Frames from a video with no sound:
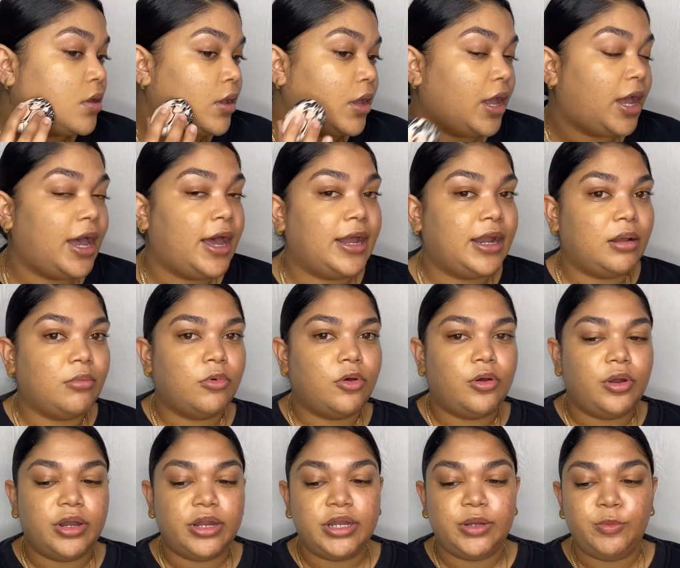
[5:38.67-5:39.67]
And I'm going
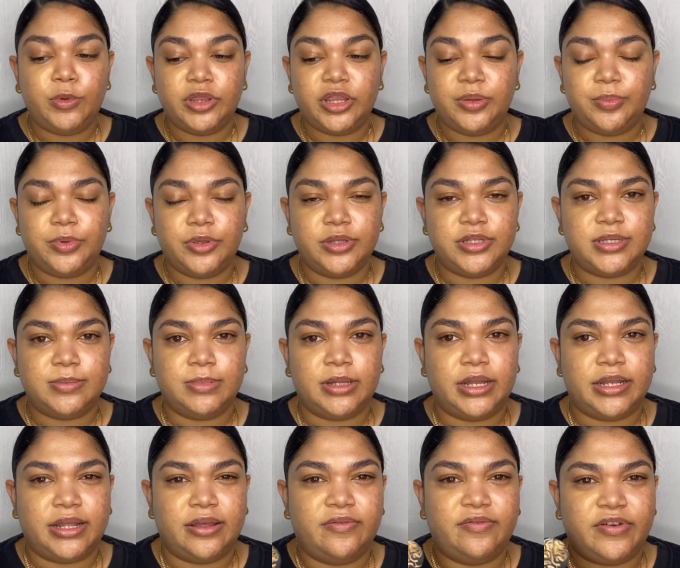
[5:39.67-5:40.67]
in with the beauty
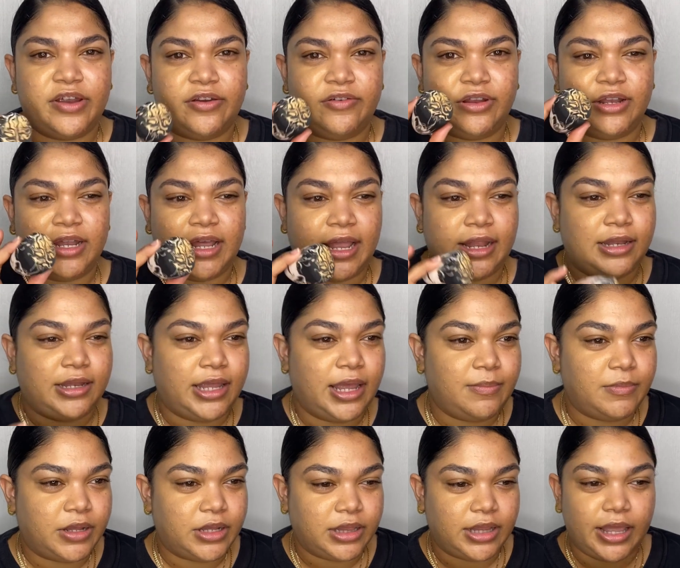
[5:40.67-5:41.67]
blender very lightly. I'm
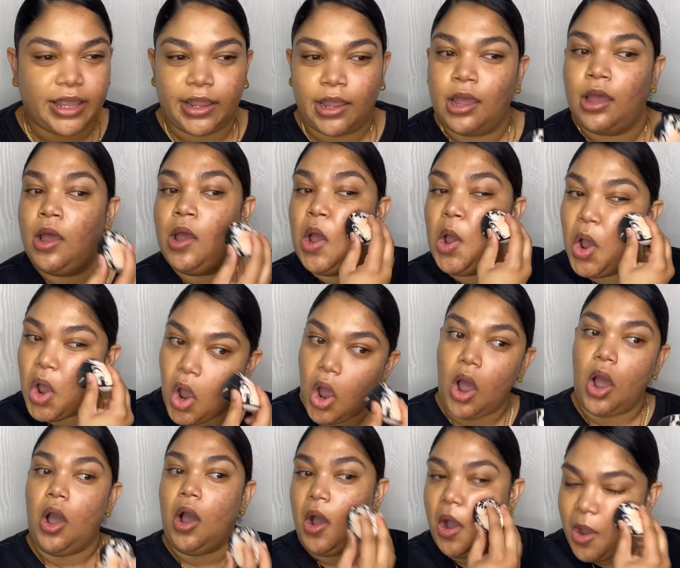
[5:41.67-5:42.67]
not like
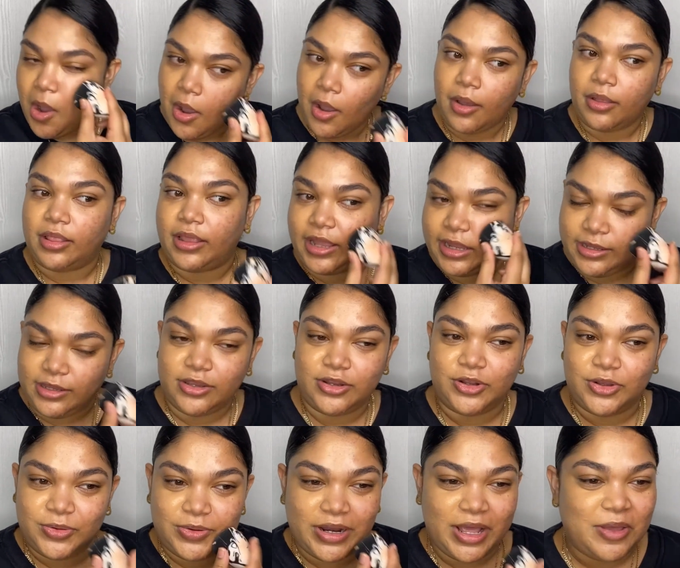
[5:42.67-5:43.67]
you know
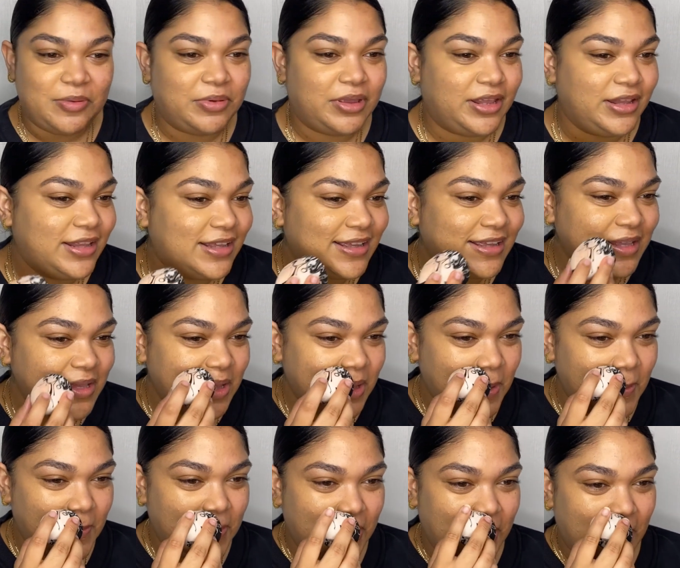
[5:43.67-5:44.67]
what I mean,
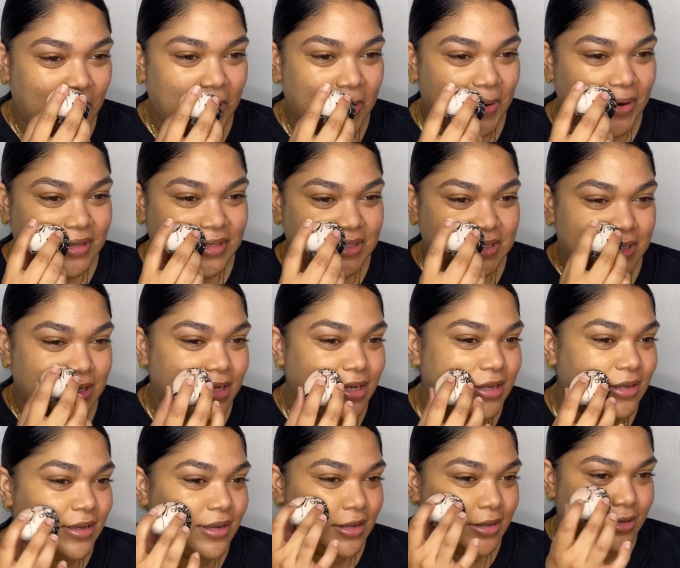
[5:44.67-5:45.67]
being crazy.
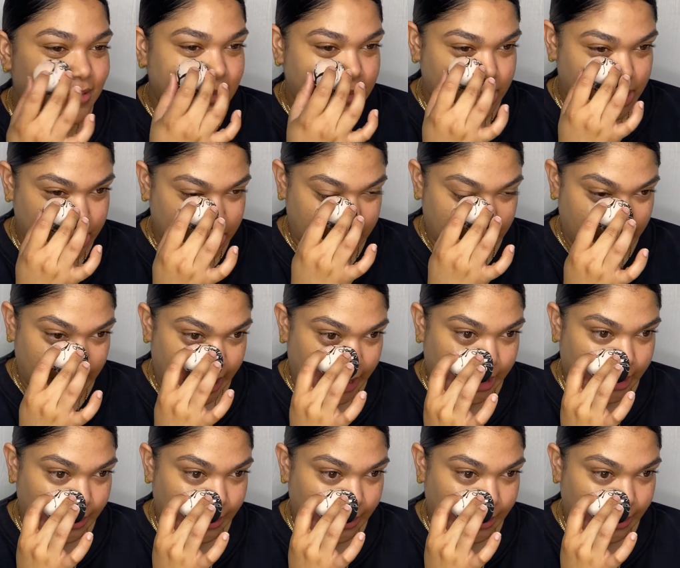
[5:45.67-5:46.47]
Just lightly